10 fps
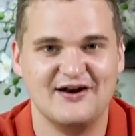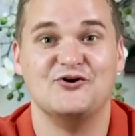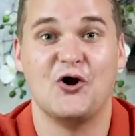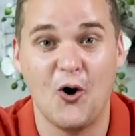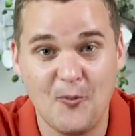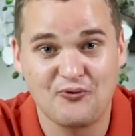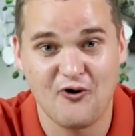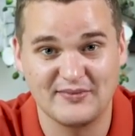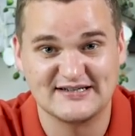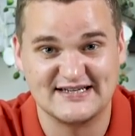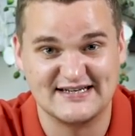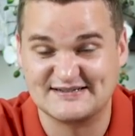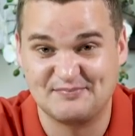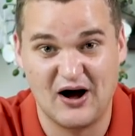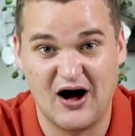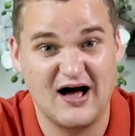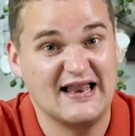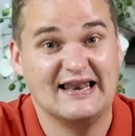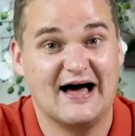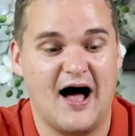No promises, but I,